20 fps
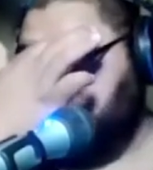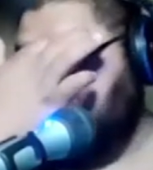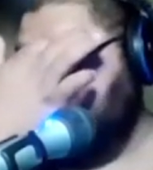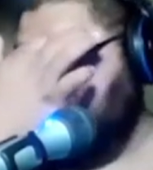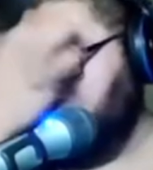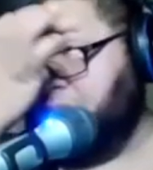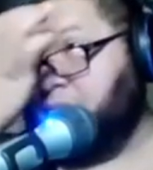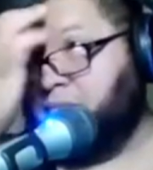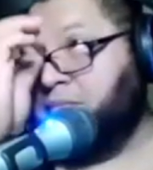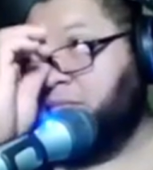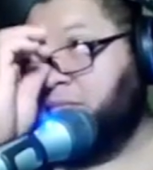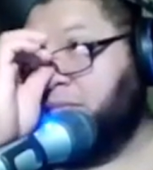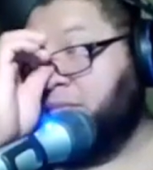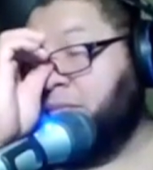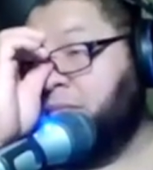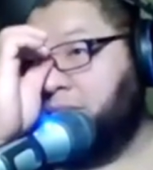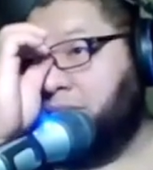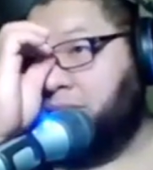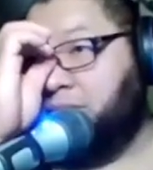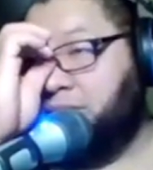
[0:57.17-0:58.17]

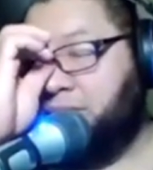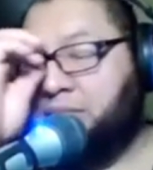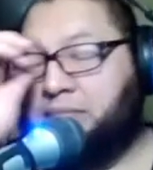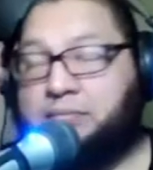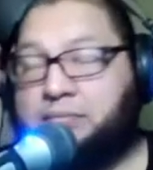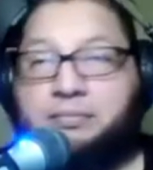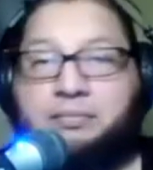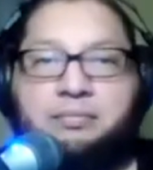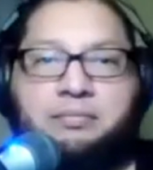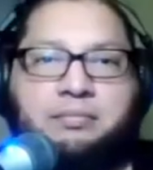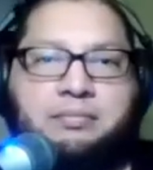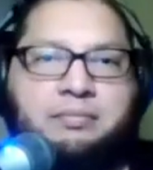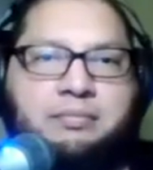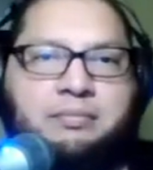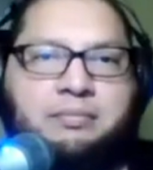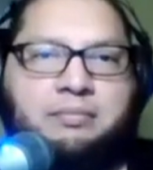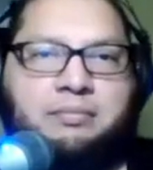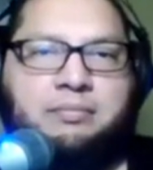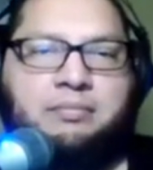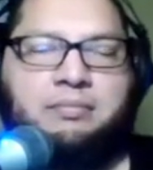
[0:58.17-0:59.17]

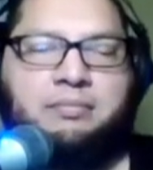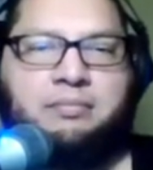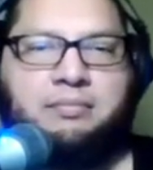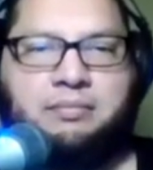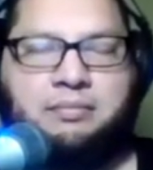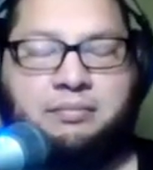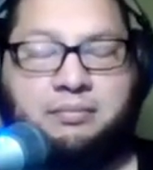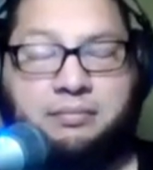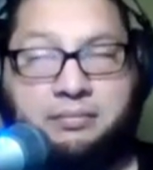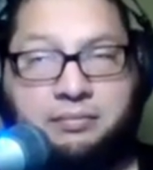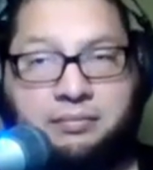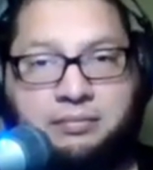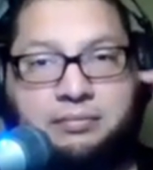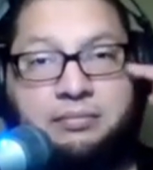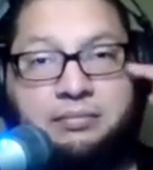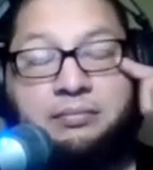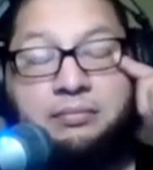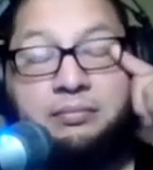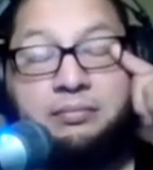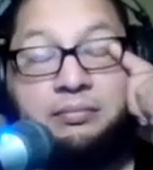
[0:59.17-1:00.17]

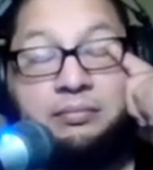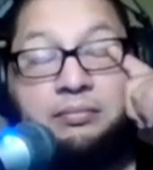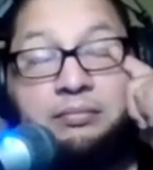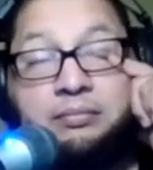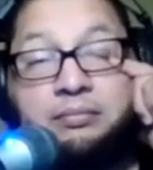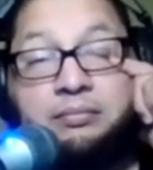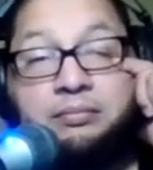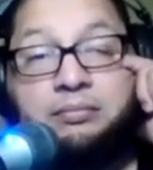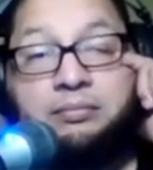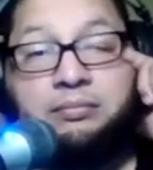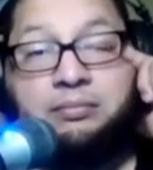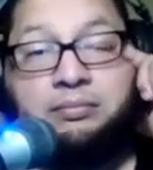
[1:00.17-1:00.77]
(not speaking)